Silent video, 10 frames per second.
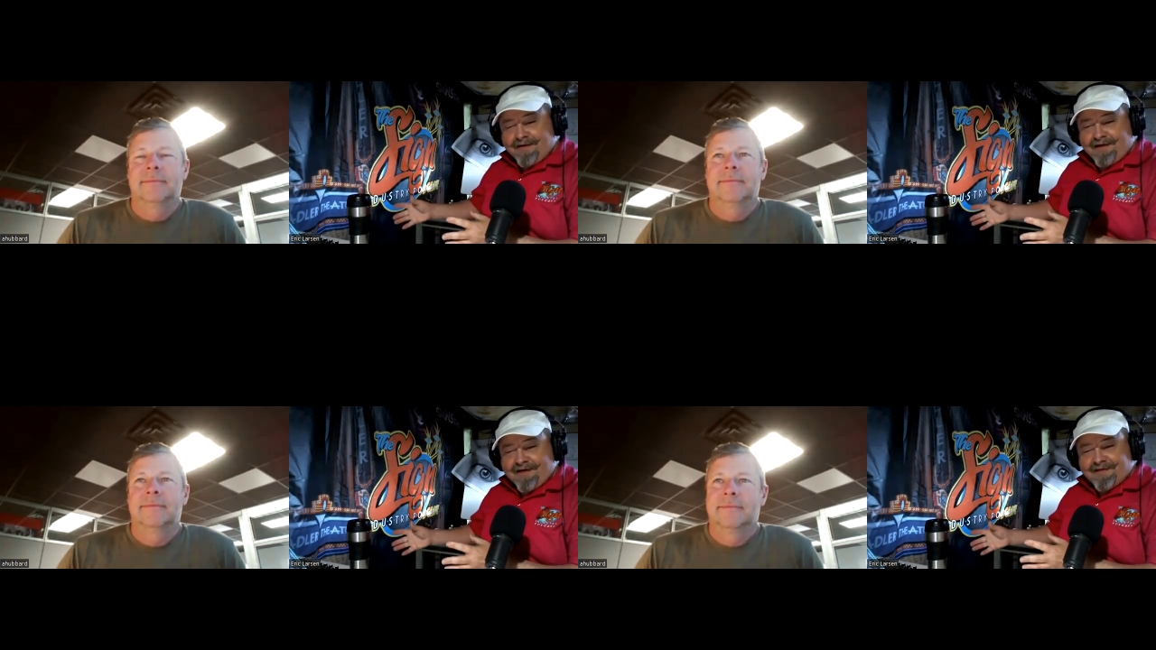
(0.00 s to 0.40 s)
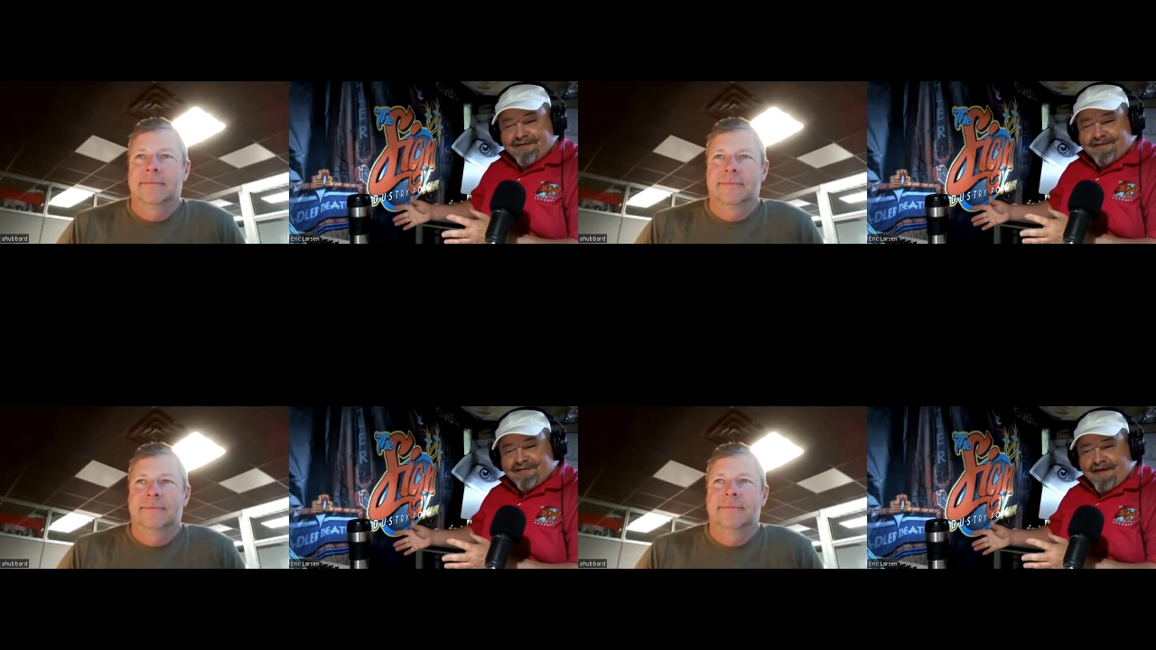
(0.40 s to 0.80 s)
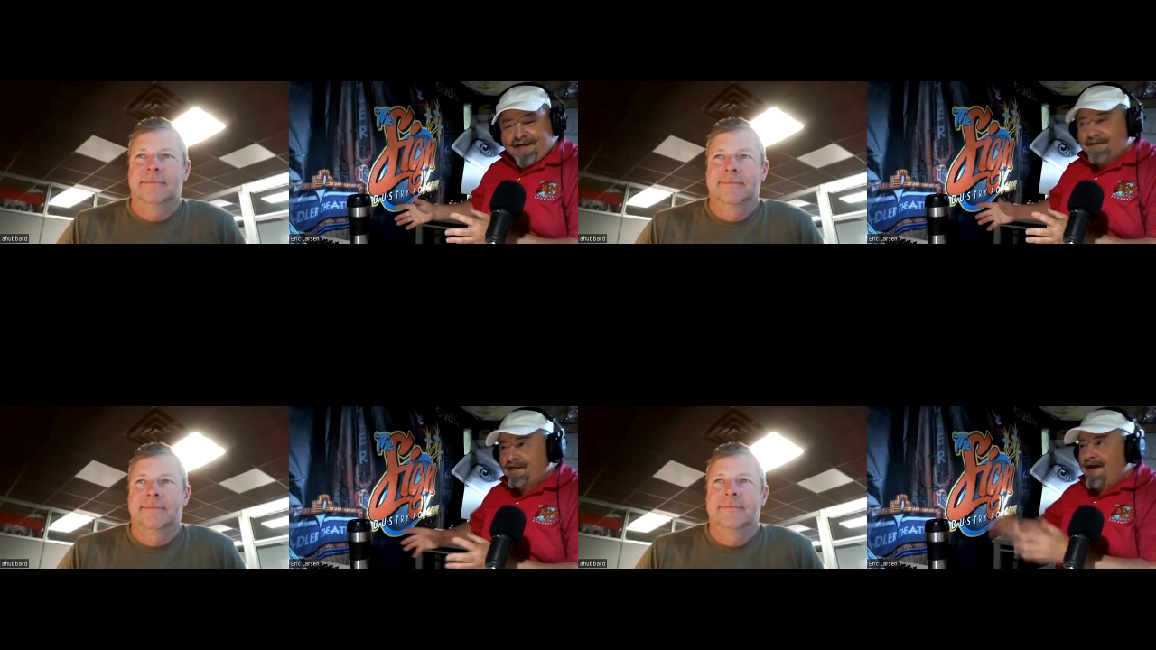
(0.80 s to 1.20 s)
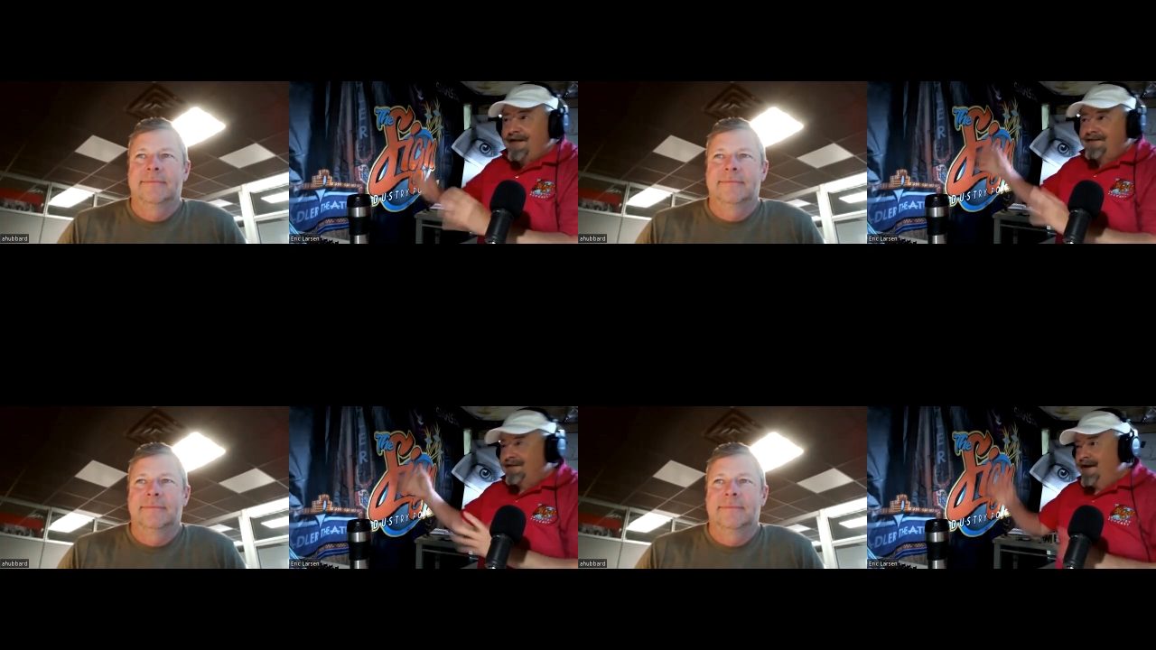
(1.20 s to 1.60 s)
Speaker 1: is has got
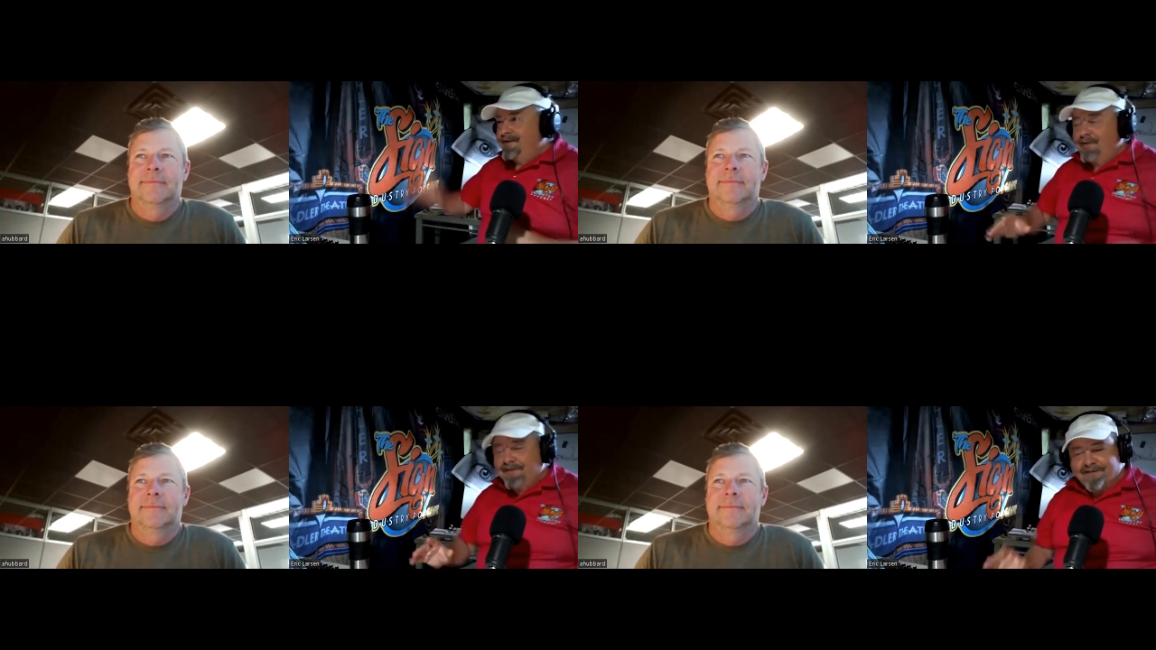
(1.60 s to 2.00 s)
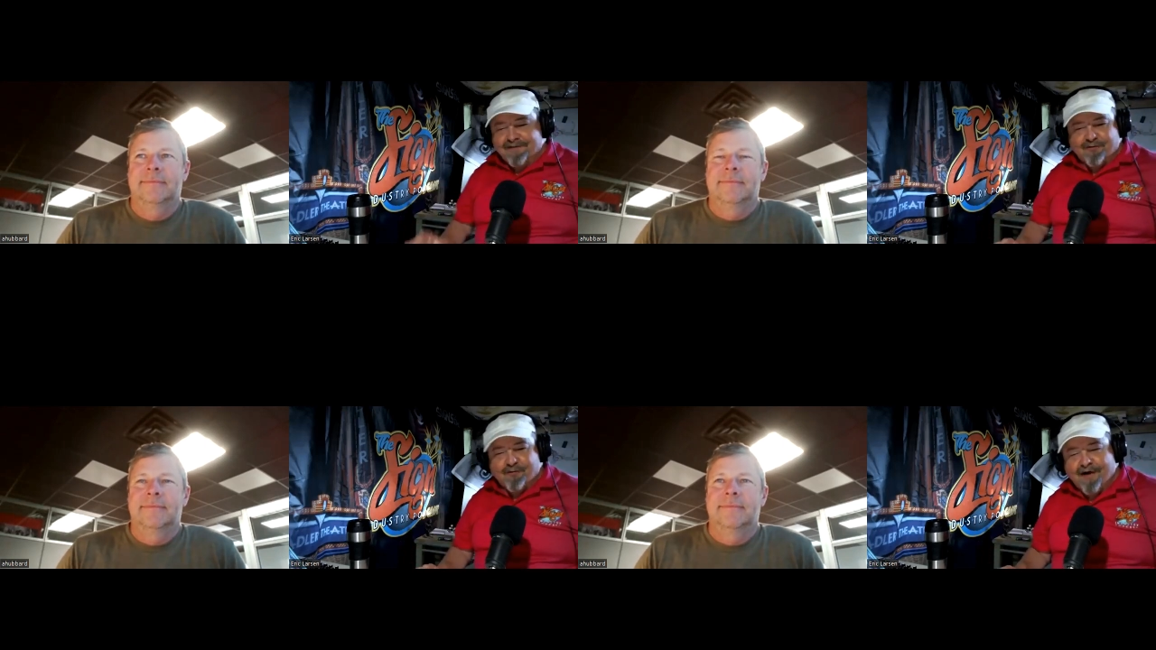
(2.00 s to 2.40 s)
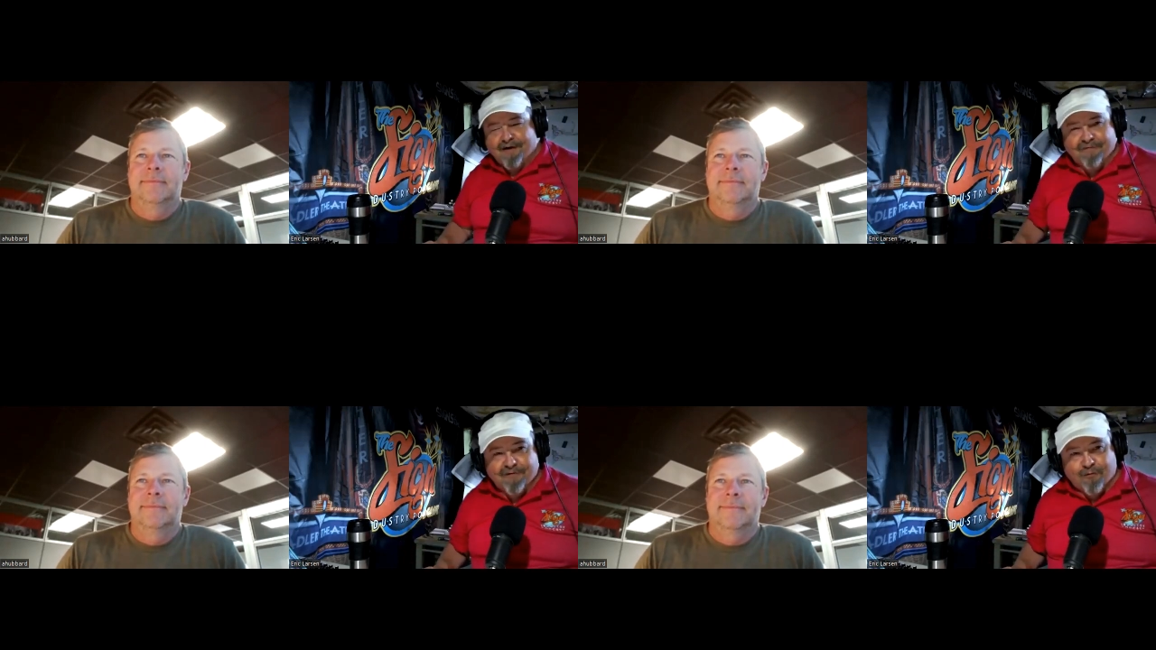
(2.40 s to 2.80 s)
a sign business or whatever,